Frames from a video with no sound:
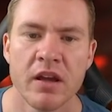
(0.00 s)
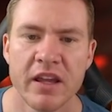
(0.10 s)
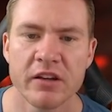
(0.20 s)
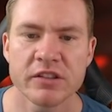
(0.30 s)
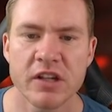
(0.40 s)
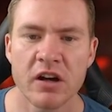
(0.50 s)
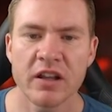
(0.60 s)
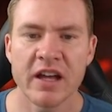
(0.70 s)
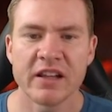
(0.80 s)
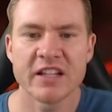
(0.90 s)
heals all
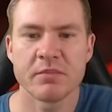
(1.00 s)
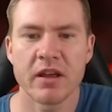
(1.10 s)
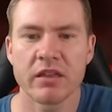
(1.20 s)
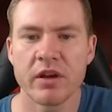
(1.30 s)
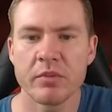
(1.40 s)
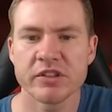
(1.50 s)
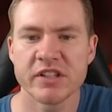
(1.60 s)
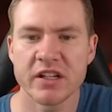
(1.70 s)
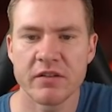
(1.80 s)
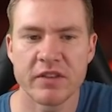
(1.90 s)
allies by
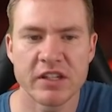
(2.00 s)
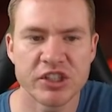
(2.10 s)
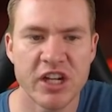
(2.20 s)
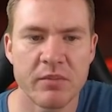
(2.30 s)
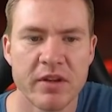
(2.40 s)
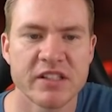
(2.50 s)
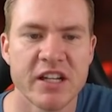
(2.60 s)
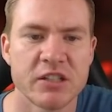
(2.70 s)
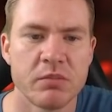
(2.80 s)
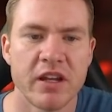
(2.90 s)
3% of this champion's
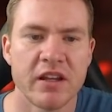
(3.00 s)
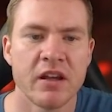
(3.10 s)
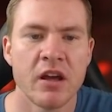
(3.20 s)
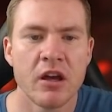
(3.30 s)
HP,